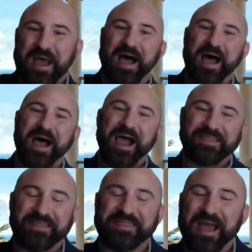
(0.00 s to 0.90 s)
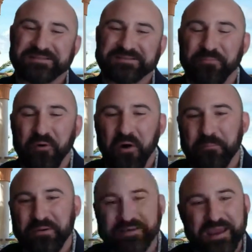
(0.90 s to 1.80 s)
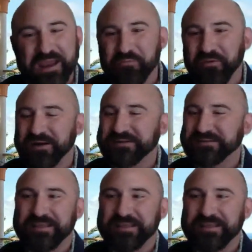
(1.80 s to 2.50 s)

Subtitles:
I think that's important. But gamblers,